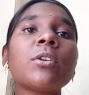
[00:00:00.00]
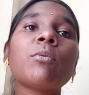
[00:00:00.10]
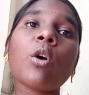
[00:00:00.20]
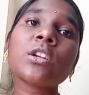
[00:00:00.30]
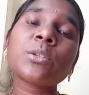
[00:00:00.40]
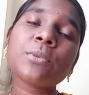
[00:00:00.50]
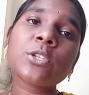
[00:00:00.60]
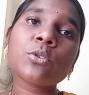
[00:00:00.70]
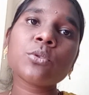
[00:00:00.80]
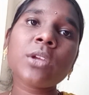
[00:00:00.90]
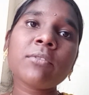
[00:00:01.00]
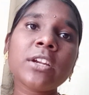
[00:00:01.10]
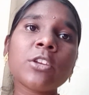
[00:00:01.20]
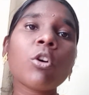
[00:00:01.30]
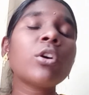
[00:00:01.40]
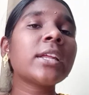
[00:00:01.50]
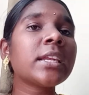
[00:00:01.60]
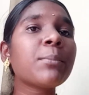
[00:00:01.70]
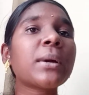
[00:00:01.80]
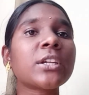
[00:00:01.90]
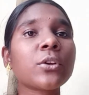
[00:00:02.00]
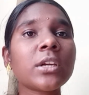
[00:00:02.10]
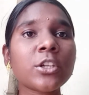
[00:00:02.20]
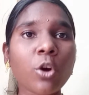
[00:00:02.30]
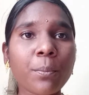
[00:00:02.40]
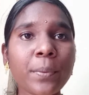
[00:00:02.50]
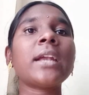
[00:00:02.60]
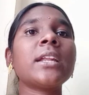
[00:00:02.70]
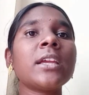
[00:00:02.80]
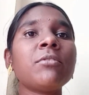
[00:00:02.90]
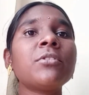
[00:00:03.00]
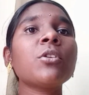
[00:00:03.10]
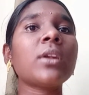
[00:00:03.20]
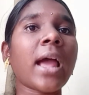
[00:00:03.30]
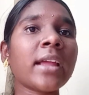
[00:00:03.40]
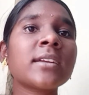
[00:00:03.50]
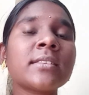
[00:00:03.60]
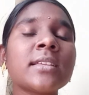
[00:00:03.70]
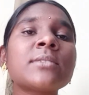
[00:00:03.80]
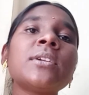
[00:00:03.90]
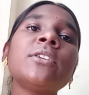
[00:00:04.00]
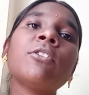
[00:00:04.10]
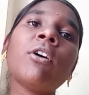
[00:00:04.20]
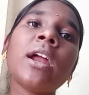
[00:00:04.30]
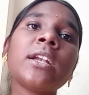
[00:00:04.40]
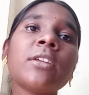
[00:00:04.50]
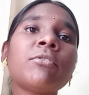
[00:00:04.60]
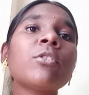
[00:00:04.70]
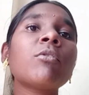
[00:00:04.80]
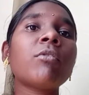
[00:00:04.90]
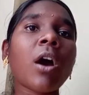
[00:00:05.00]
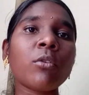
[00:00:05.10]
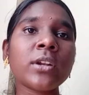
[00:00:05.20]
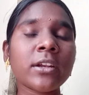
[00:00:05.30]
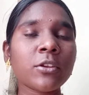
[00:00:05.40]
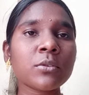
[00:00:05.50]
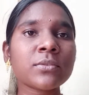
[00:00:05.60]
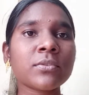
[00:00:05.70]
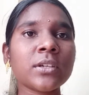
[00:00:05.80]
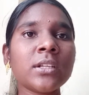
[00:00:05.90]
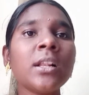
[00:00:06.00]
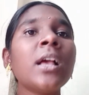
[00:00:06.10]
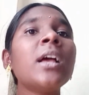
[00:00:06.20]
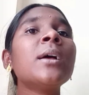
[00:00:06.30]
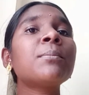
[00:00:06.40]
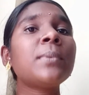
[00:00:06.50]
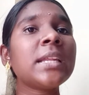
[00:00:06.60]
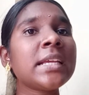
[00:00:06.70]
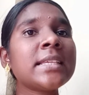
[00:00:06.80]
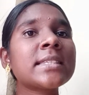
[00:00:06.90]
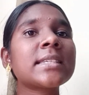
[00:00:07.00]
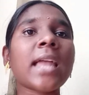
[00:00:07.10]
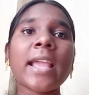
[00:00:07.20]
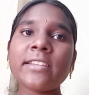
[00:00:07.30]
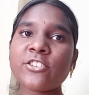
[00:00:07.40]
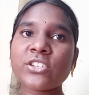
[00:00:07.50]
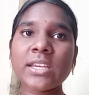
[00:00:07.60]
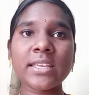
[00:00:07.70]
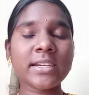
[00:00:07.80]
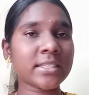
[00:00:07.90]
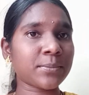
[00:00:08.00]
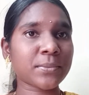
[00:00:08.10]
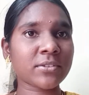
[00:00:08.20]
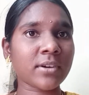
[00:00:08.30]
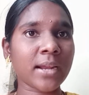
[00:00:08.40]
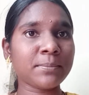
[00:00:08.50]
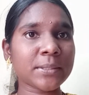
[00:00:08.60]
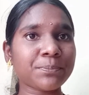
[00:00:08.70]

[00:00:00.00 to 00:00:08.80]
you want me to do a video on any particular topic. If you liked this video and if you found it useful, please like, share and subscribe.